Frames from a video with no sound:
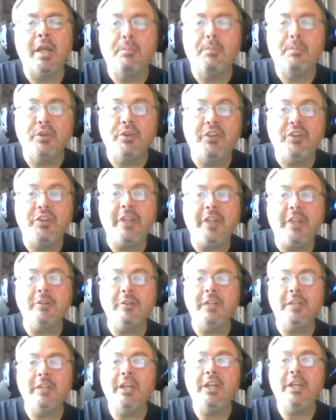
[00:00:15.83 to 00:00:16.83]

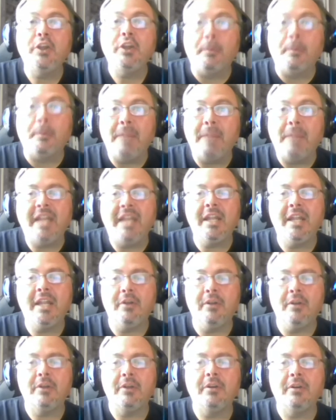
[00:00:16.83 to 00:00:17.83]
particularly your main
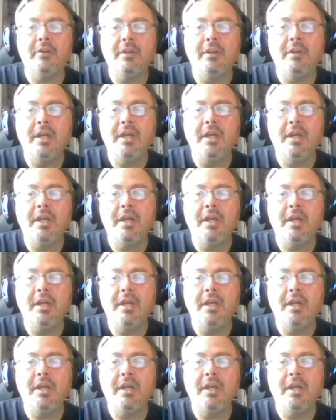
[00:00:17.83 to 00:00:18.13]
character.